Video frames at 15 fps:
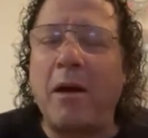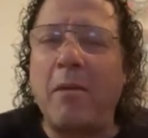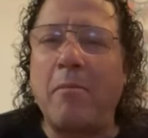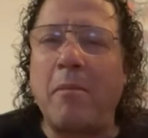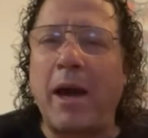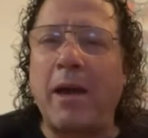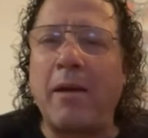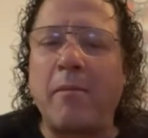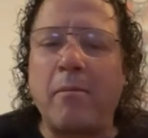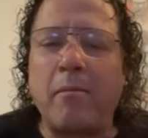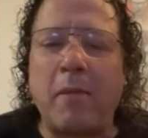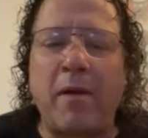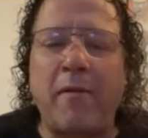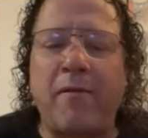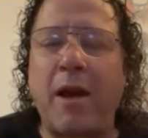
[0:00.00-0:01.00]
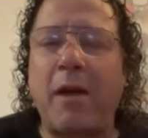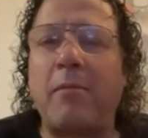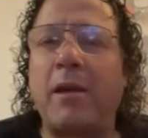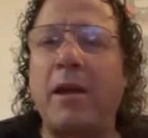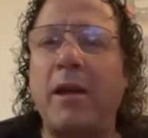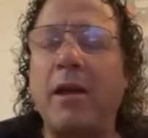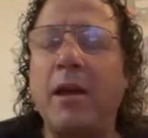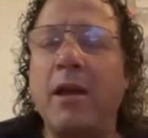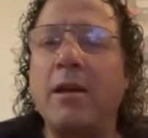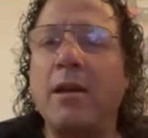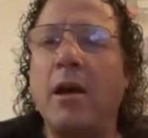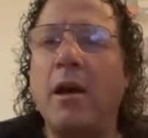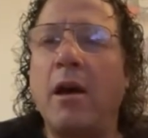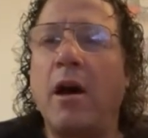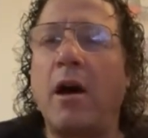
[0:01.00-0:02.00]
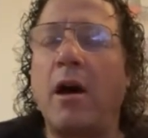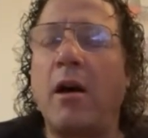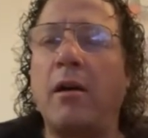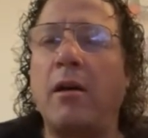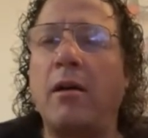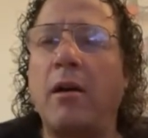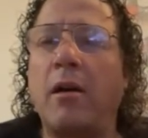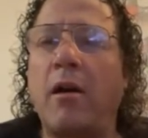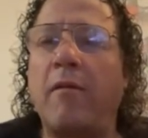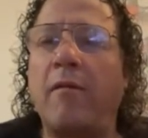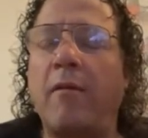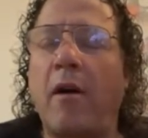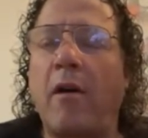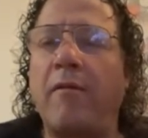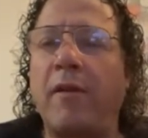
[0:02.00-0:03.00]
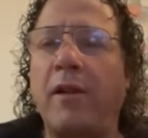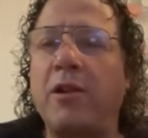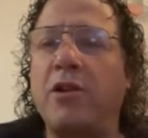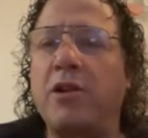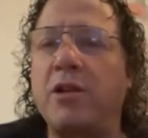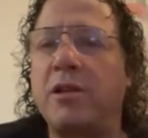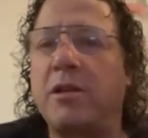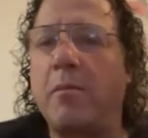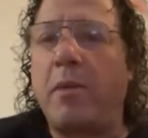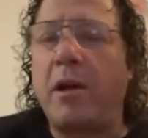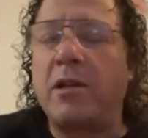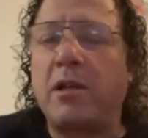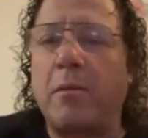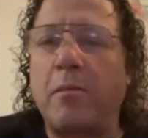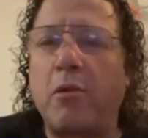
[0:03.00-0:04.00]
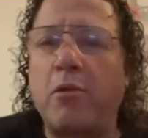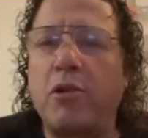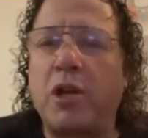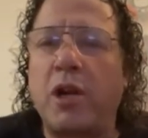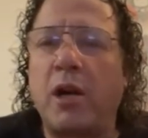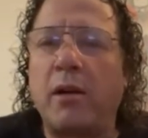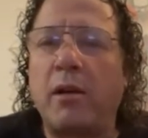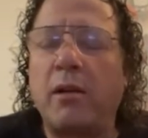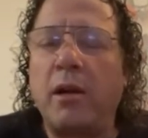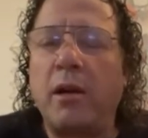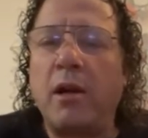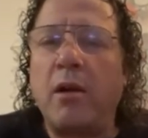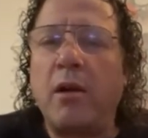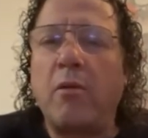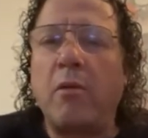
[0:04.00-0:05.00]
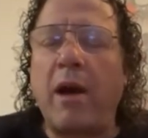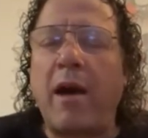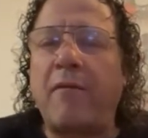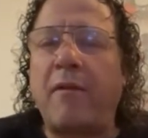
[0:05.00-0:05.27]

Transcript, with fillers: My family, our village is in Birżebbuġa. We have